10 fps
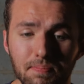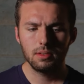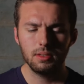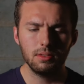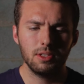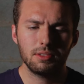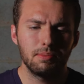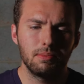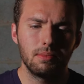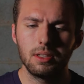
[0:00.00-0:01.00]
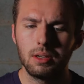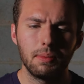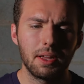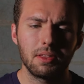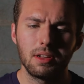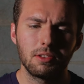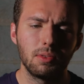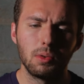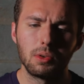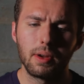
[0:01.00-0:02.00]
So these are just, you know, my thoughts
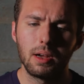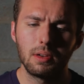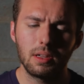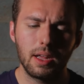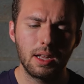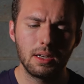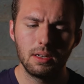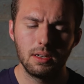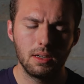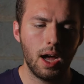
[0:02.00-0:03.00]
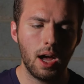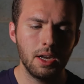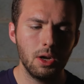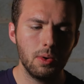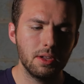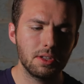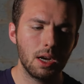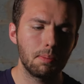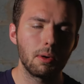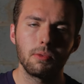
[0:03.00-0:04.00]
floating around. And I know he's
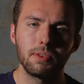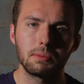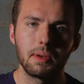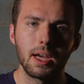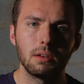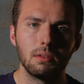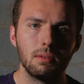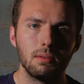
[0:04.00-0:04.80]
not a perfect man.